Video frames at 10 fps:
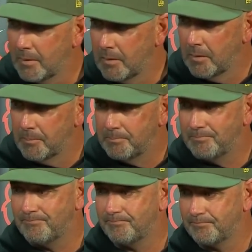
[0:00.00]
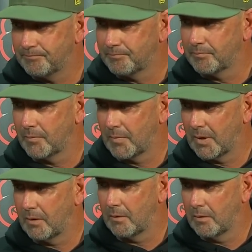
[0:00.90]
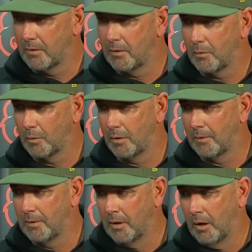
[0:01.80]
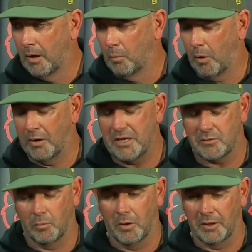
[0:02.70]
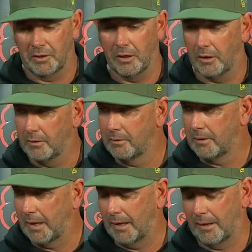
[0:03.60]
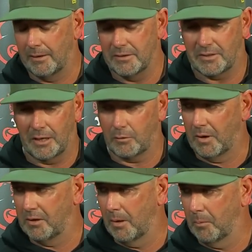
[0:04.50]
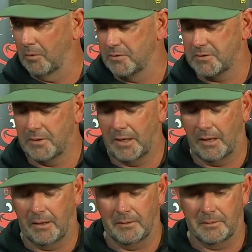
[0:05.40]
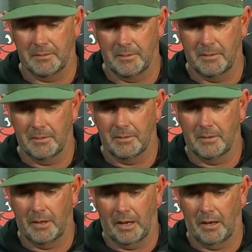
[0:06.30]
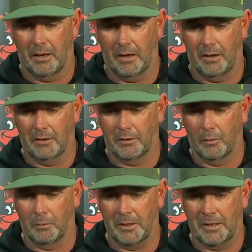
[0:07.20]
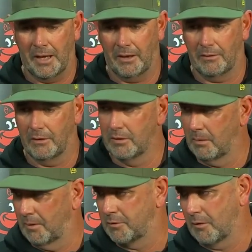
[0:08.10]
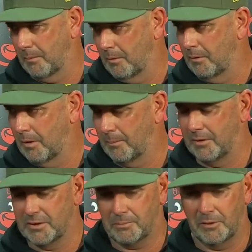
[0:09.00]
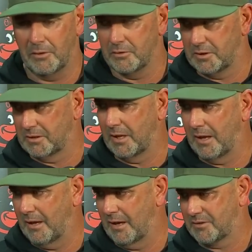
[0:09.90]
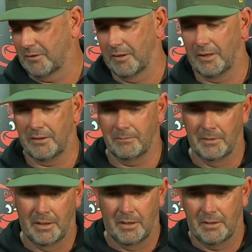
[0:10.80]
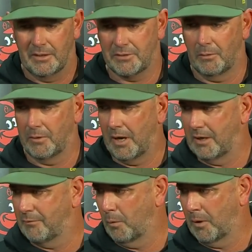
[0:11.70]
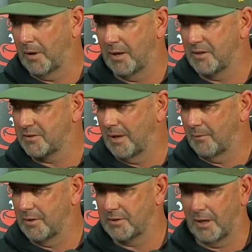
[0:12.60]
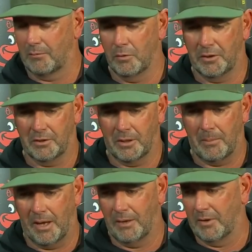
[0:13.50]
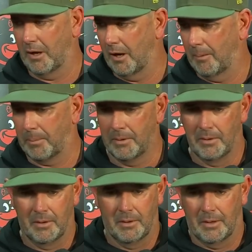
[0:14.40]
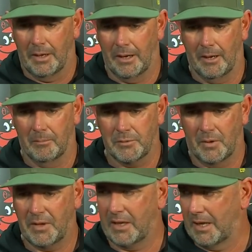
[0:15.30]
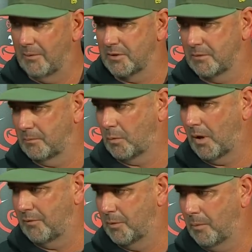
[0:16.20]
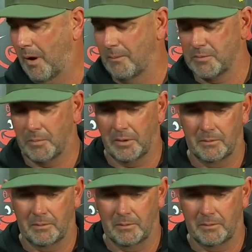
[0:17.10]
the splitter. What did you see from that standpoint? Well, he's really good and just got great numbers. And we had a little bit of trouble. I mean, the splitter's excellent. He's throwing 94 to 97. He's got really good command of it up. So I think it gave us quite a few problems. But